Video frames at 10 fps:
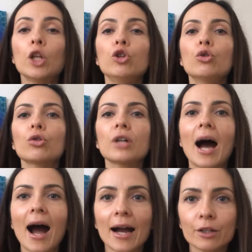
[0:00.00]
not
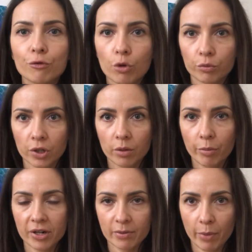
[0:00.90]
act from the
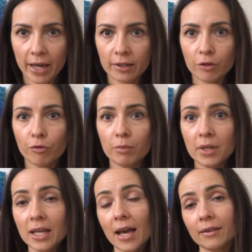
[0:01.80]
perspective
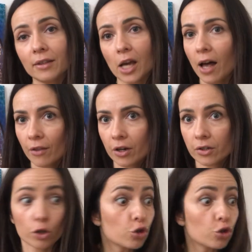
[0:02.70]
me and the others.